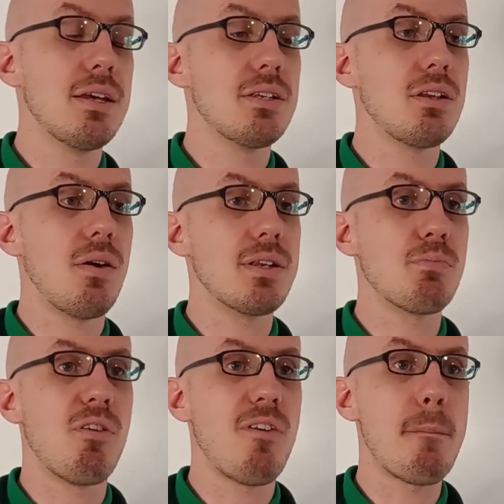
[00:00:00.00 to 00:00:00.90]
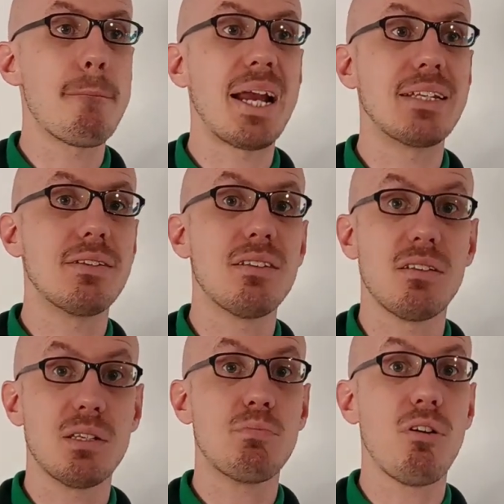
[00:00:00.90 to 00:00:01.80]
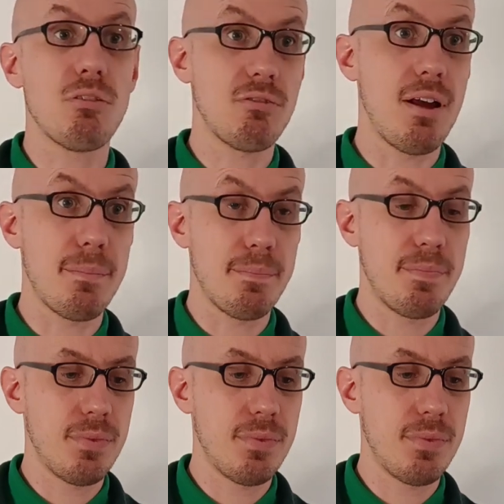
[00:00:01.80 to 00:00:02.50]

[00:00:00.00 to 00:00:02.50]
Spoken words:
So it's more of a maintenance program,